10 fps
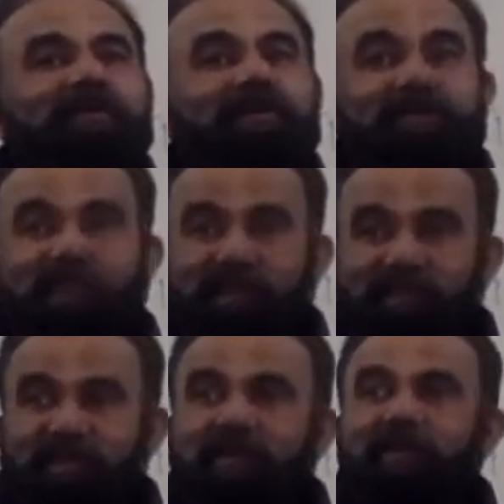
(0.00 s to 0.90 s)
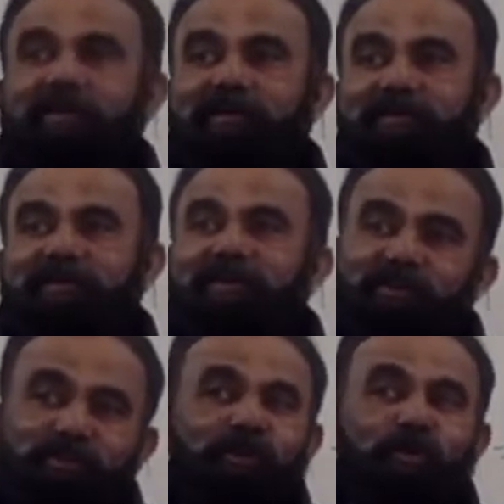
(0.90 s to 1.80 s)
It's a heavy car. Now
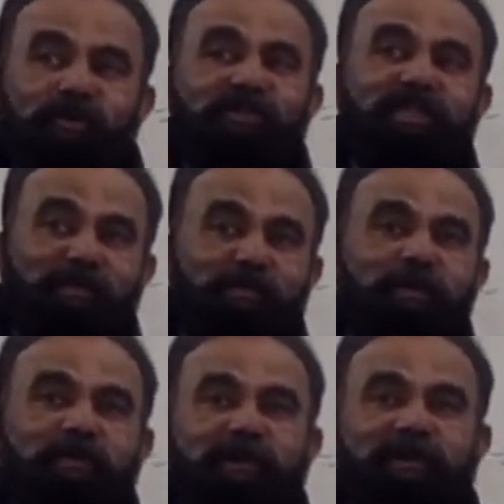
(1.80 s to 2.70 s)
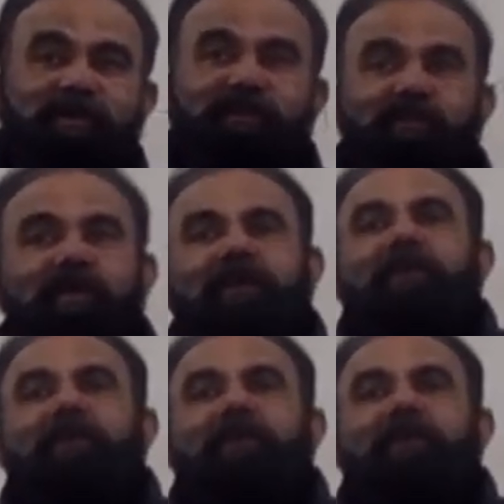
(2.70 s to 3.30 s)
you go over the same speed breaker, it will go like,